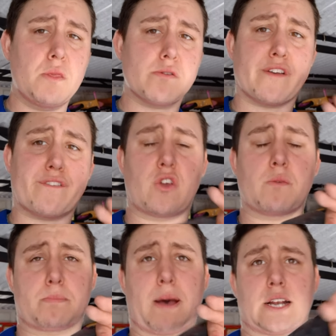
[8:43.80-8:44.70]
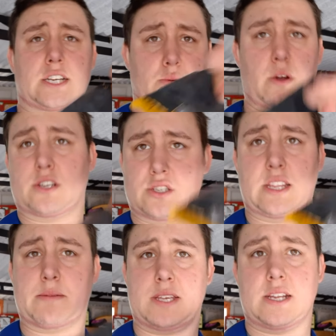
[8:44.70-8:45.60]
There's a few patches where it just
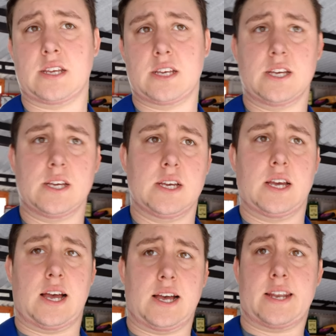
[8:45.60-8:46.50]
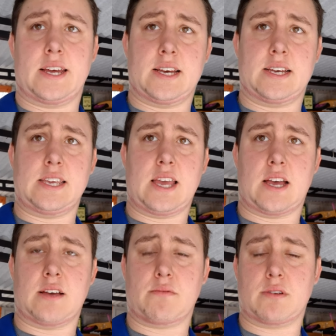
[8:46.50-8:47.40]
dipped in, and uh,
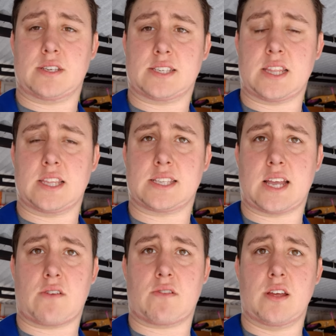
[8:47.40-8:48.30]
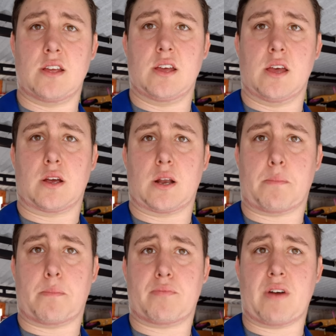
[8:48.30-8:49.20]
yeah, I'm going to sand this down I'm
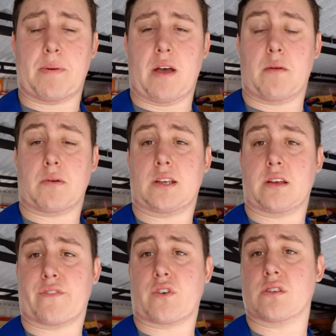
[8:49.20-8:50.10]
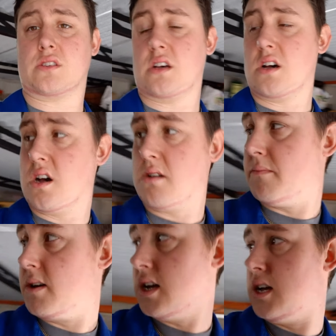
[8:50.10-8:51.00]
going to prep it up. I've got
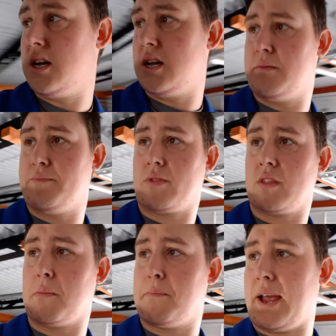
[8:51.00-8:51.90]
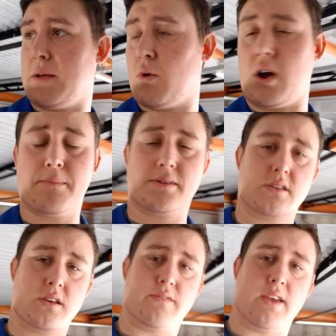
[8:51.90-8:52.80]
some um, paint
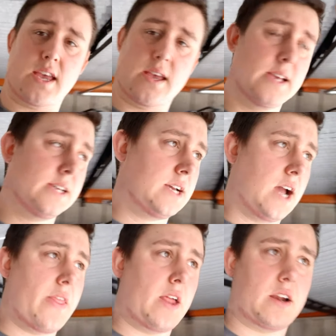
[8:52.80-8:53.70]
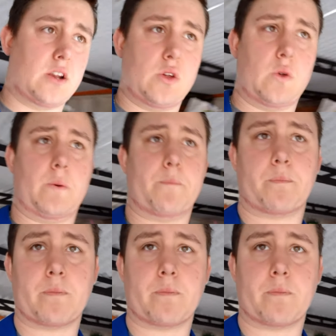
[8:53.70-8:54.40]
wipes over here, and I'm going to